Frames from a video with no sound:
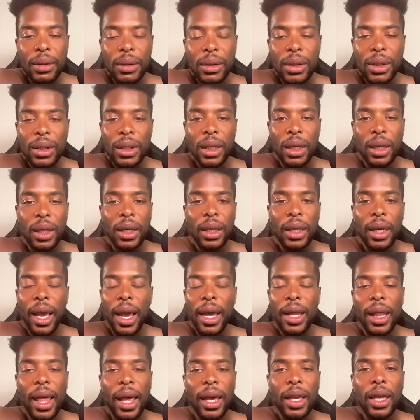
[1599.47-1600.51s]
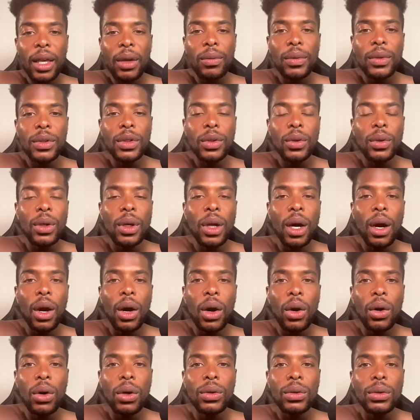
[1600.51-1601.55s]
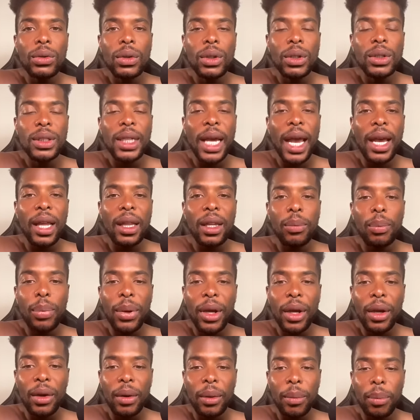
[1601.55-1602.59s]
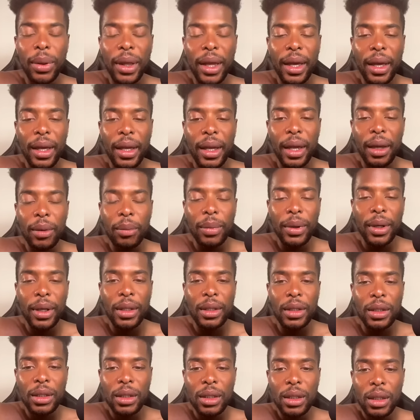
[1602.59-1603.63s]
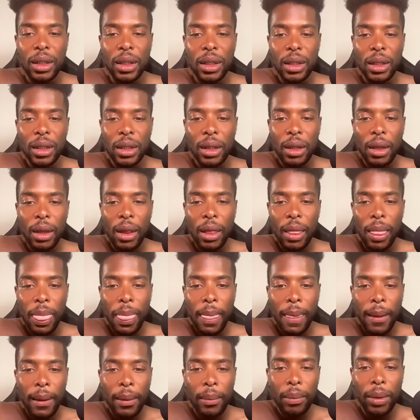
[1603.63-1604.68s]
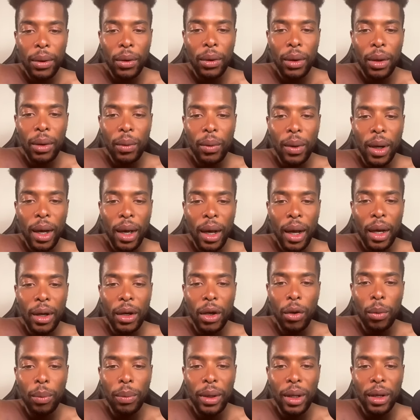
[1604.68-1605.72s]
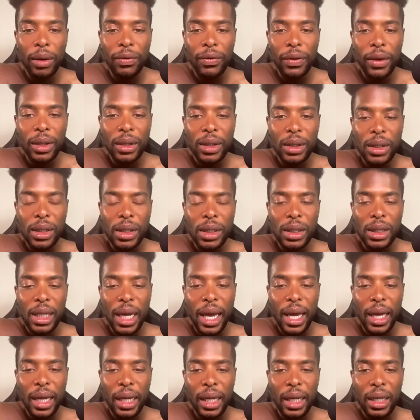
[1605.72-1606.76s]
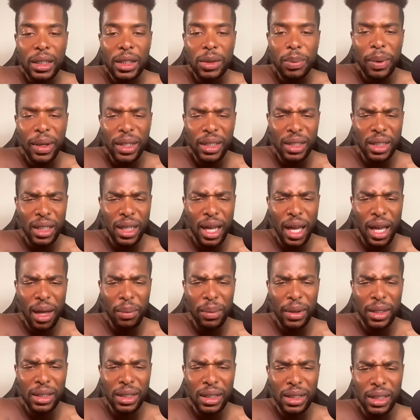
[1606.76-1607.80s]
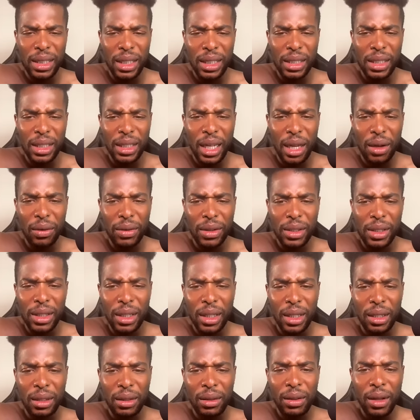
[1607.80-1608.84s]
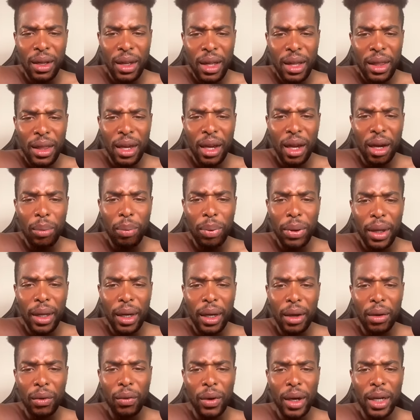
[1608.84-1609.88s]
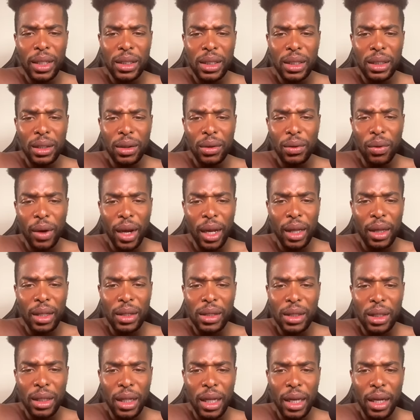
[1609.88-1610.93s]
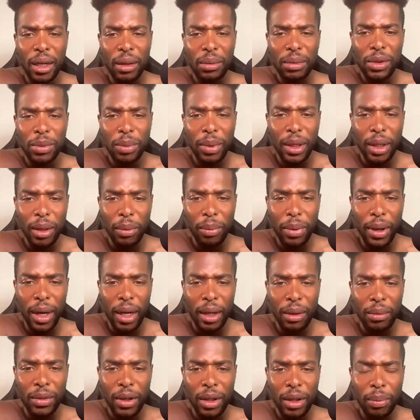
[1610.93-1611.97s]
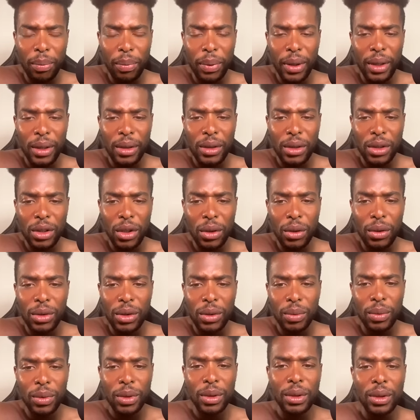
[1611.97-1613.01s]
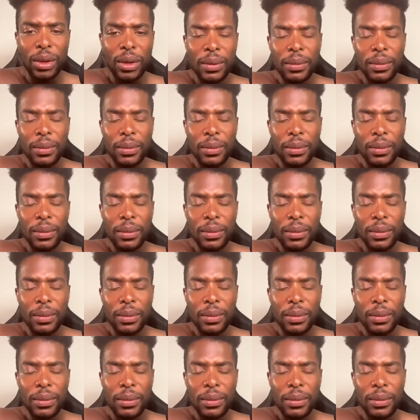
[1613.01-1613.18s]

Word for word: Shit, he act like he was doing a whole Tyler Perry play in that bitch. Blue and Rock are no benefit to society, especially how much attention they receive. There are plenty of rest, reckless celebs, but the bottom of the pit's chosen one.